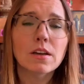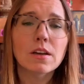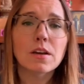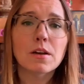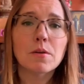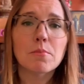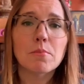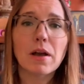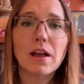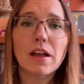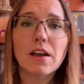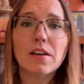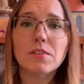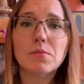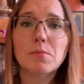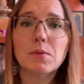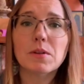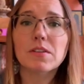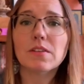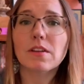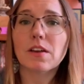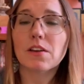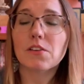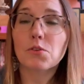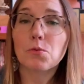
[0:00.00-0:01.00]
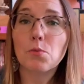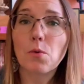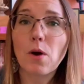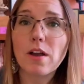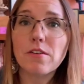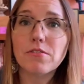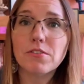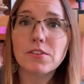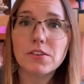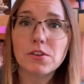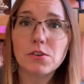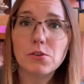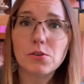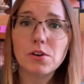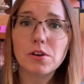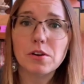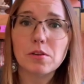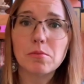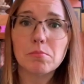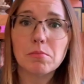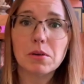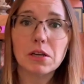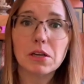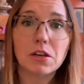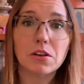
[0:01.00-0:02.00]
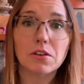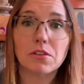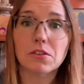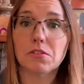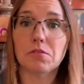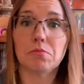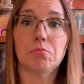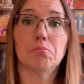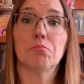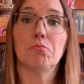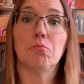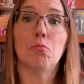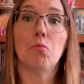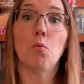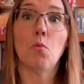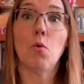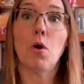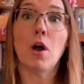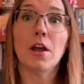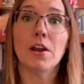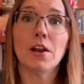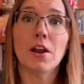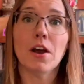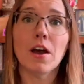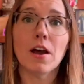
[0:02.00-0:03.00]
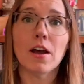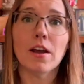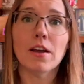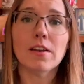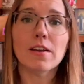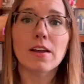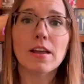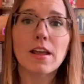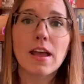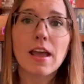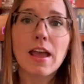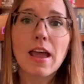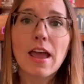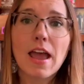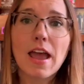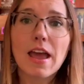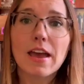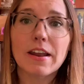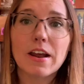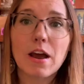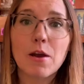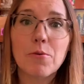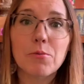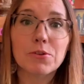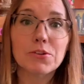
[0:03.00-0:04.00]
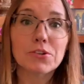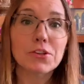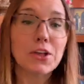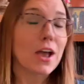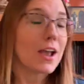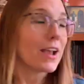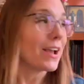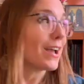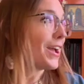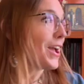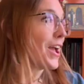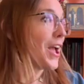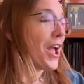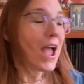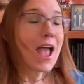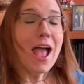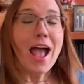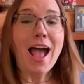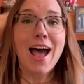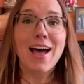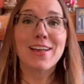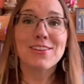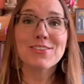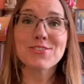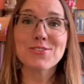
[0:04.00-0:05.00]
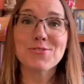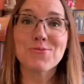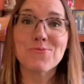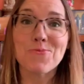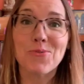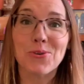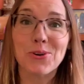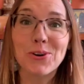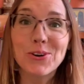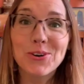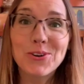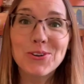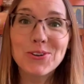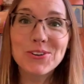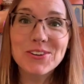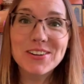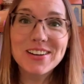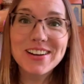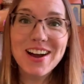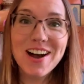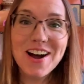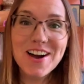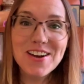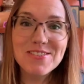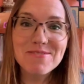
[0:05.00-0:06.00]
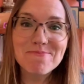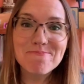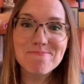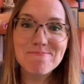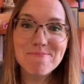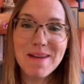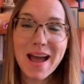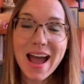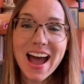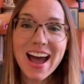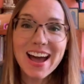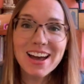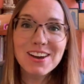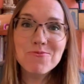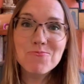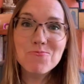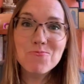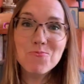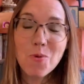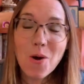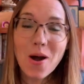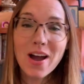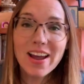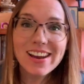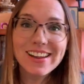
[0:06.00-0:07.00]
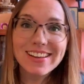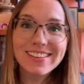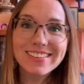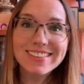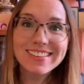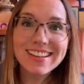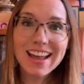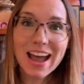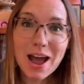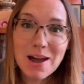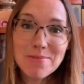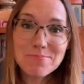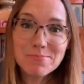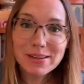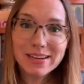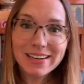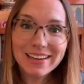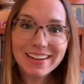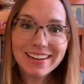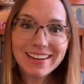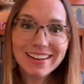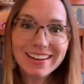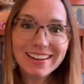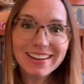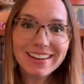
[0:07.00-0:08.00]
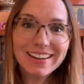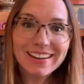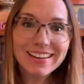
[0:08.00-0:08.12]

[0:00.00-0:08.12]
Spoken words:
My husband's ex-wife sued him because why not? And I was like, has the world gone mad? What is happening?